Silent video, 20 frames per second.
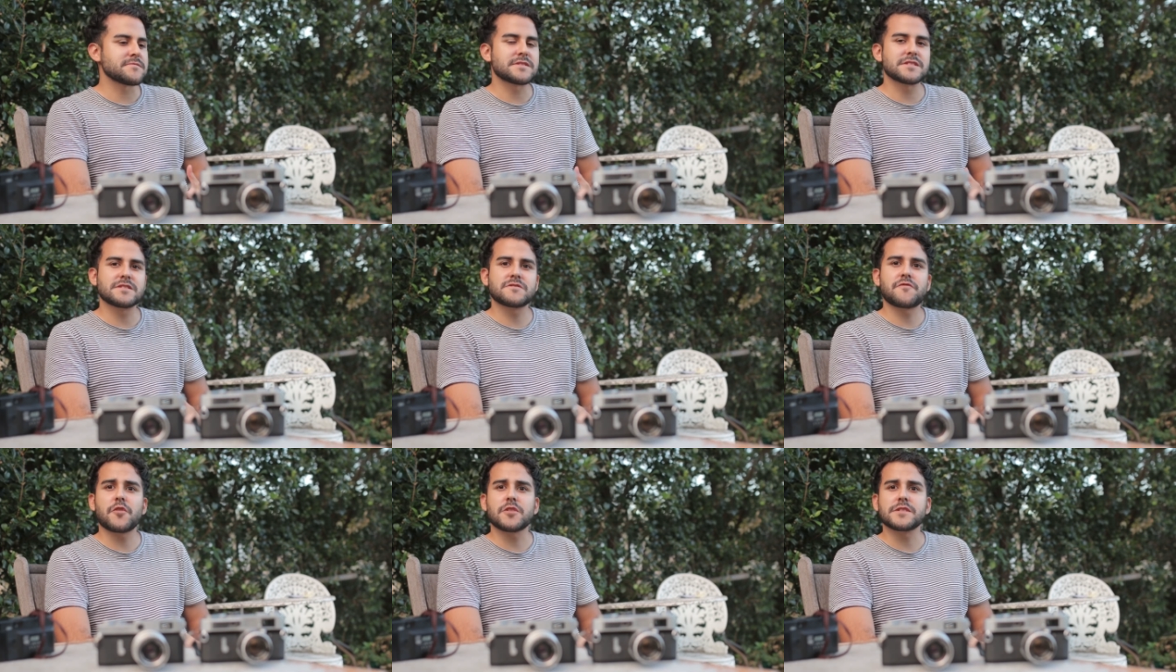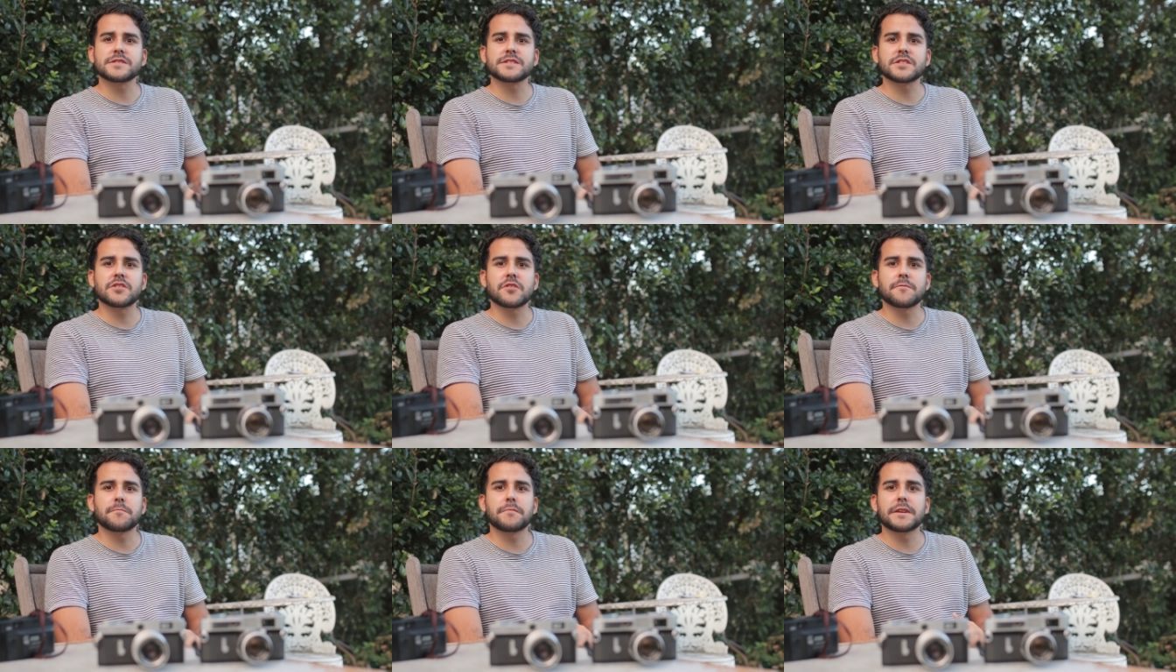which is
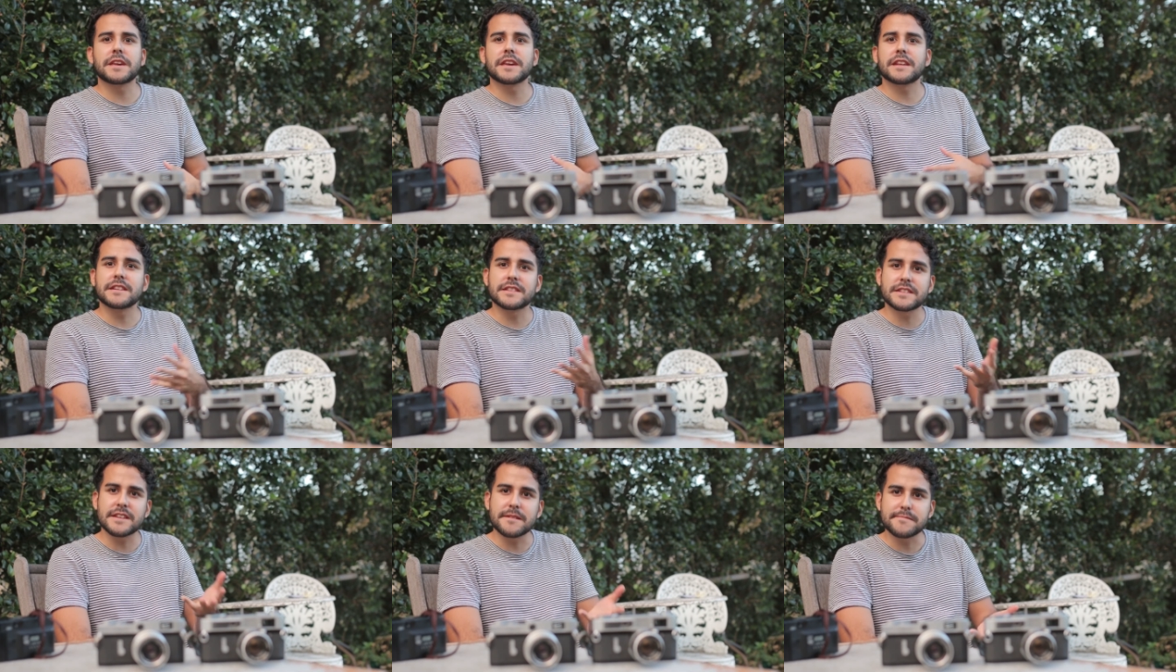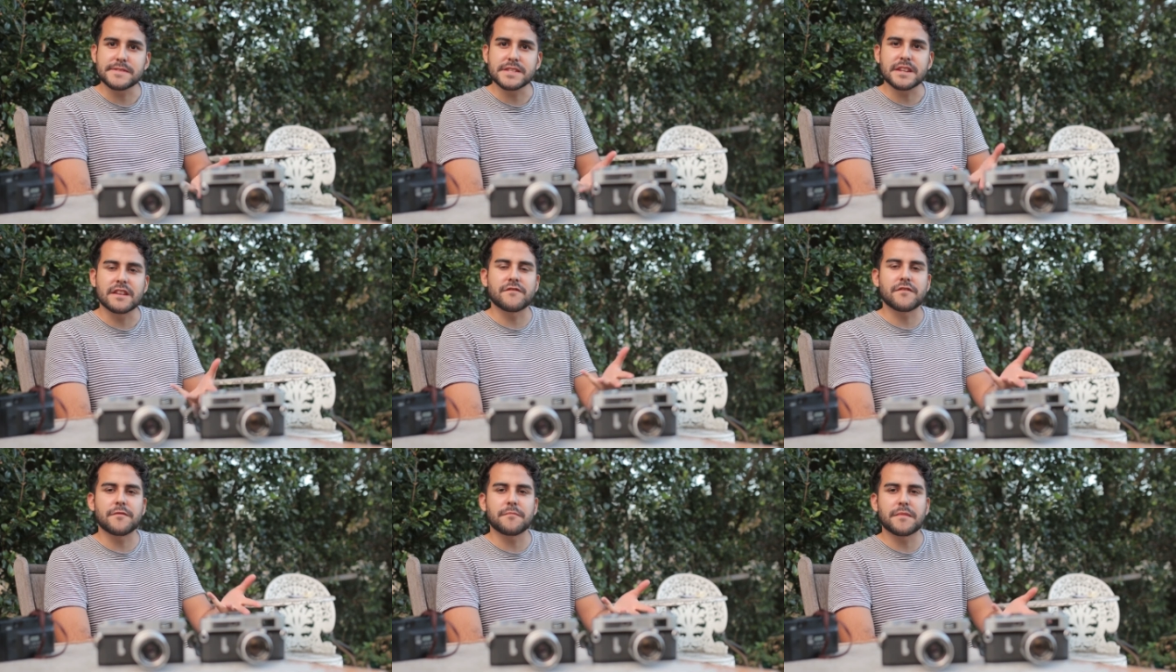focusing on beginner tips
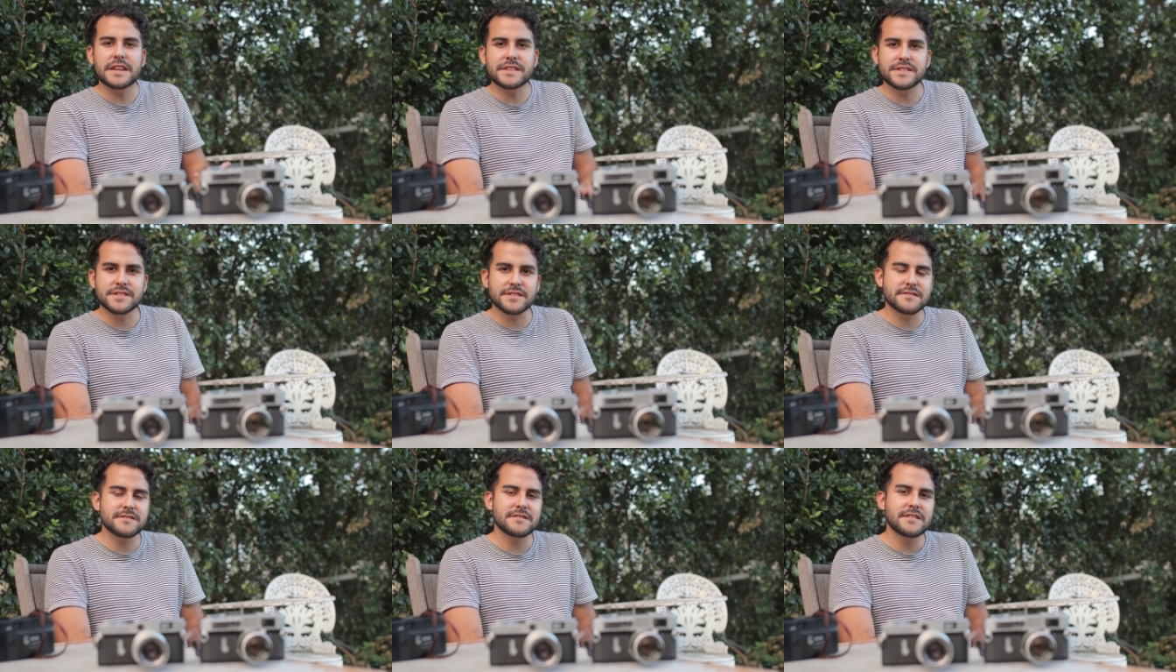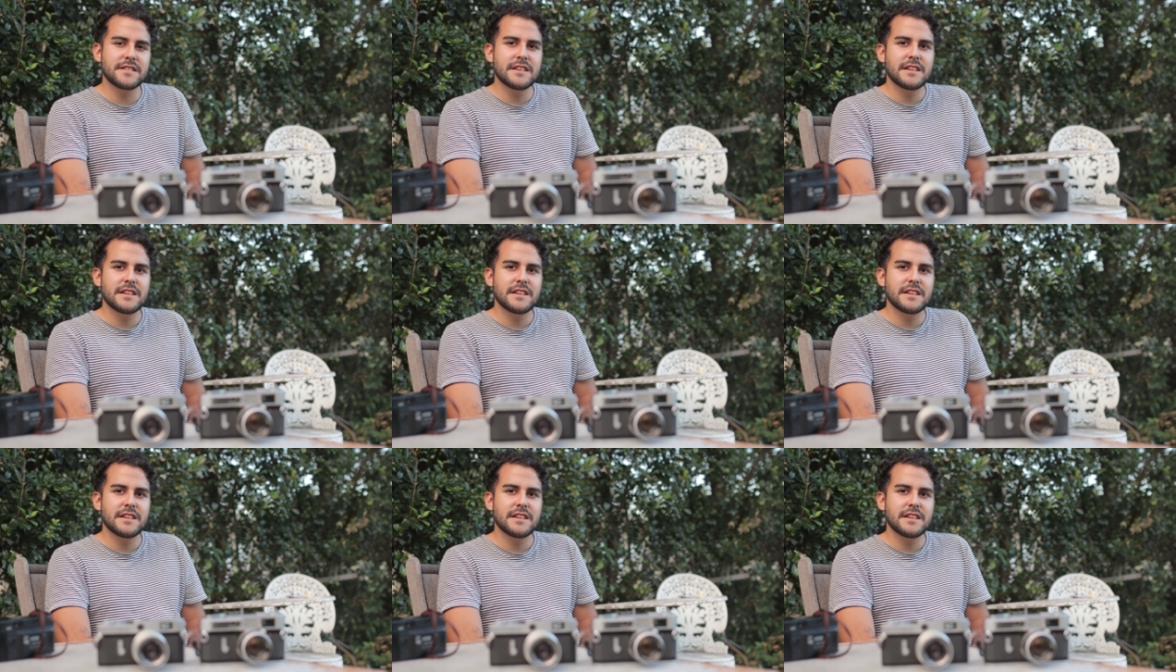and information.